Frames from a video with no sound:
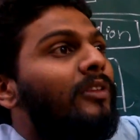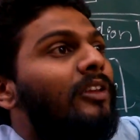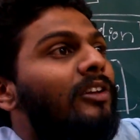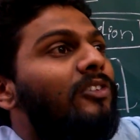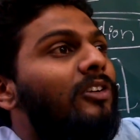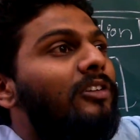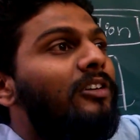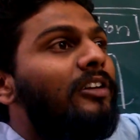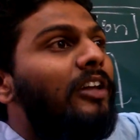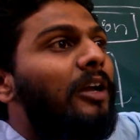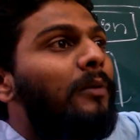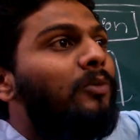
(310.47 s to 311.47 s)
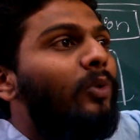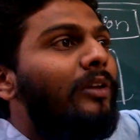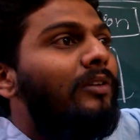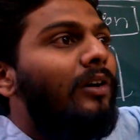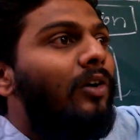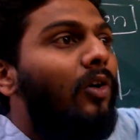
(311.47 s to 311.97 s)
There are certain times
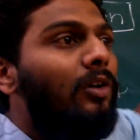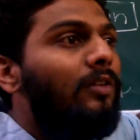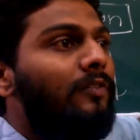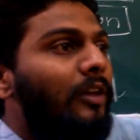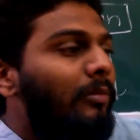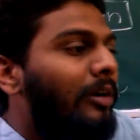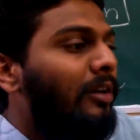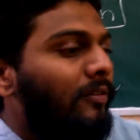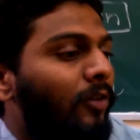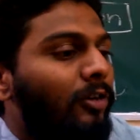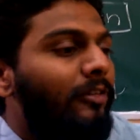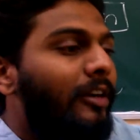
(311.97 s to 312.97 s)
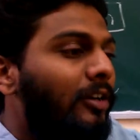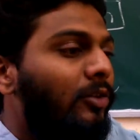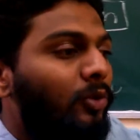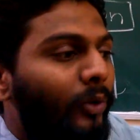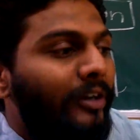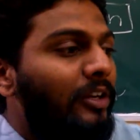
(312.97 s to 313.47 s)
when all of them are revolving
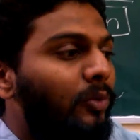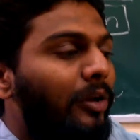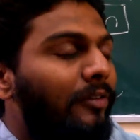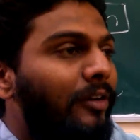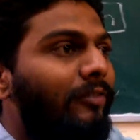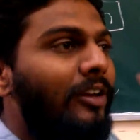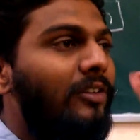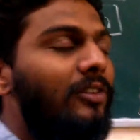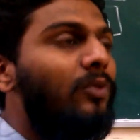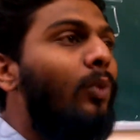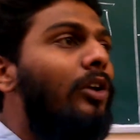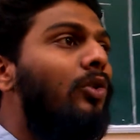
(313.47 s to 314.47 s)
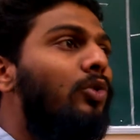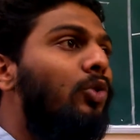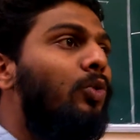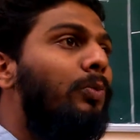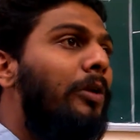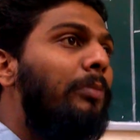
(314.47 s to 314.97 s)
around 20, 25, whereas this one or
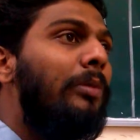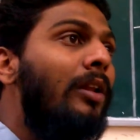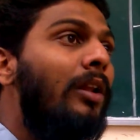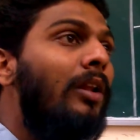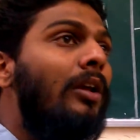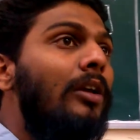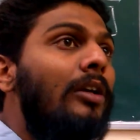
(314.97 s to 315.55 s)
two people